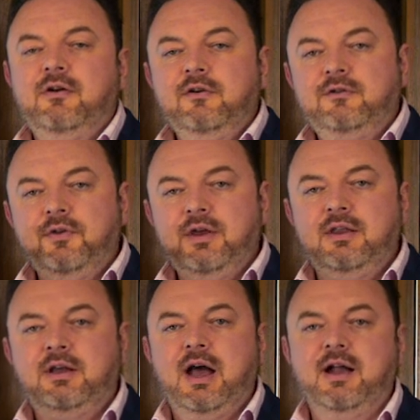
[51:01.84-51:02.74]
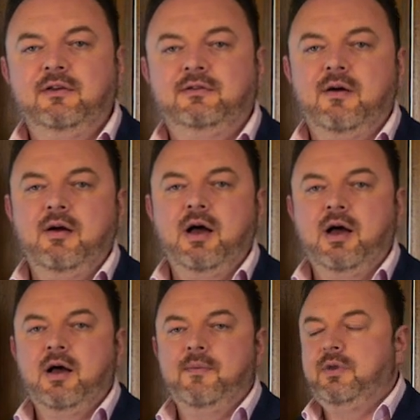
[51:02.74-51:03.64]
long as all the indicators
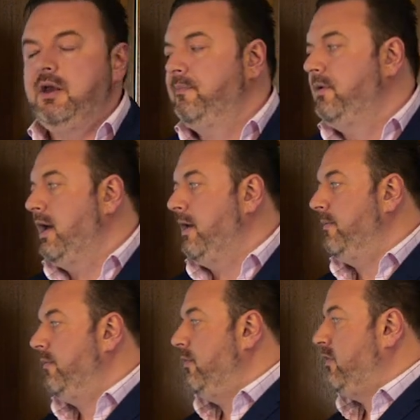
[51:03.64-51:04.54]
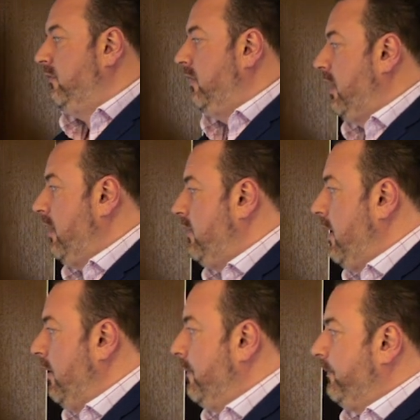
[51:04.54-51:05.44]
are in play, which is the key
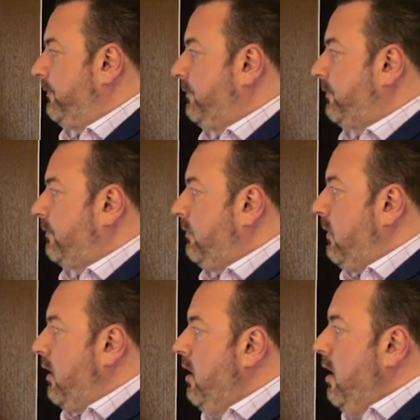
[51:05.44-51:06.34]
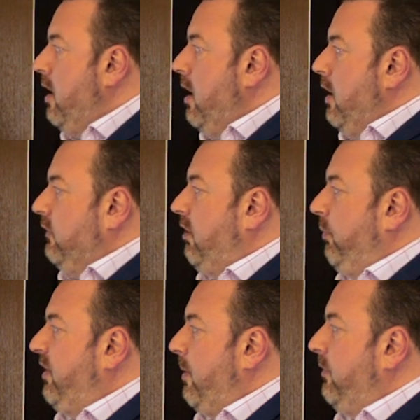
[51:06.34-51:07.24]
thing.
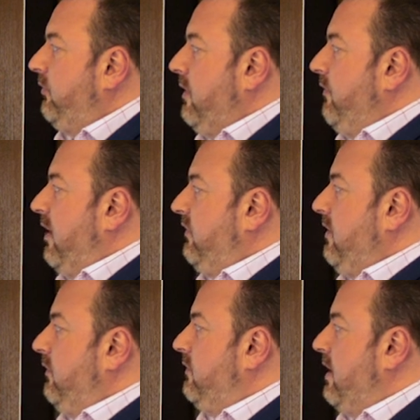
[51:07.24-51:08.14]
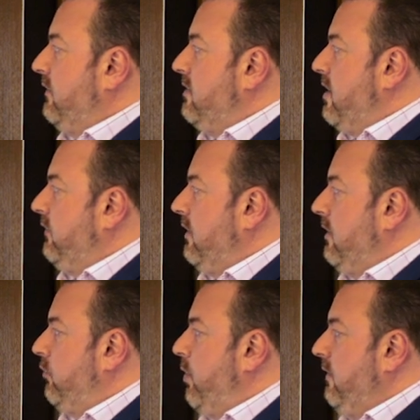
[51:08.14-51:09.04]
Top suburbs to invest in 2019
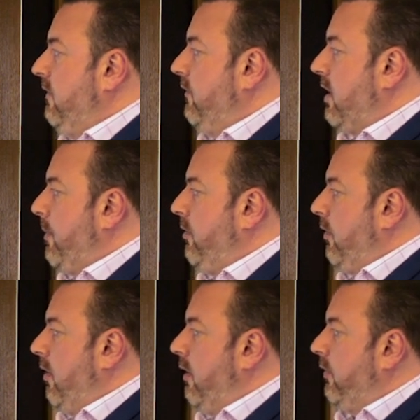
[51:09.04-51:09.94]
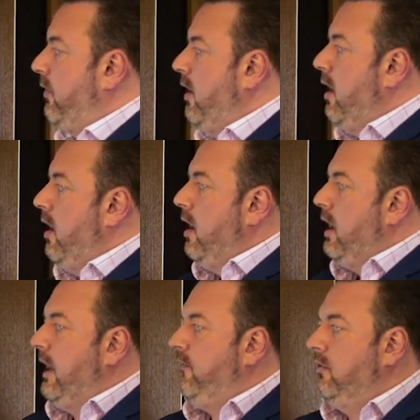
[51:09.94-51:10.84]
and 20 for capital growth.
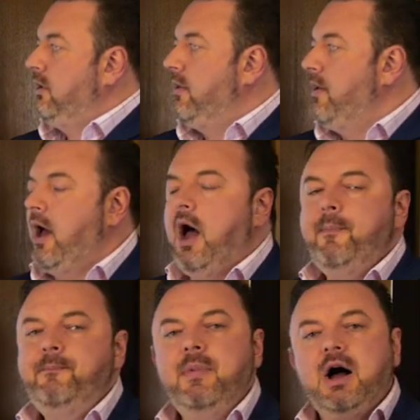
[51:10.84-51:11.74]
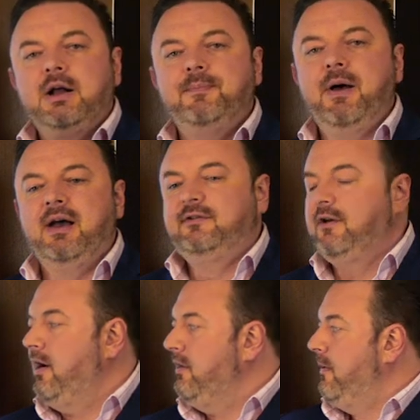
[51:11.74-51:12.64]
If you look at upmarket
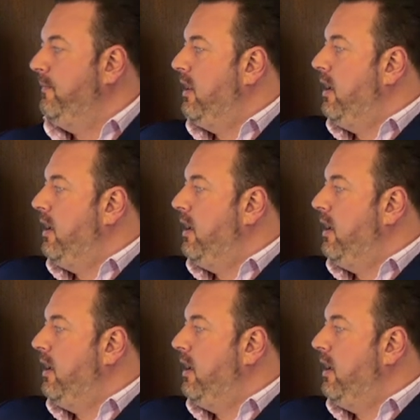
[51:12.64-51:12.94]
Bayside,